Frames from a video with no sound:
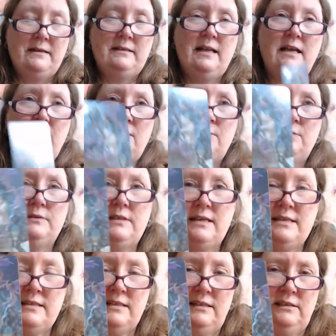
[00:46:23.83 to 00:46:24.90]
Now, they're
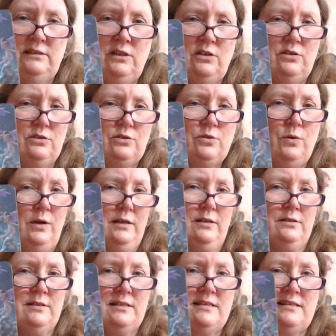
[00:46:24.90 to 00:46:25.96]
still not quite
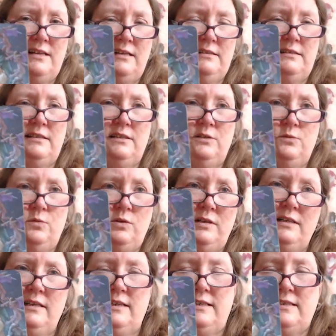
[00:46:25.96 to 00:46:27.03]
understanding what
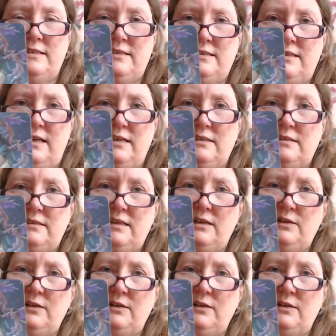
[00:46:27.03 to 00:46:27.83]
it is that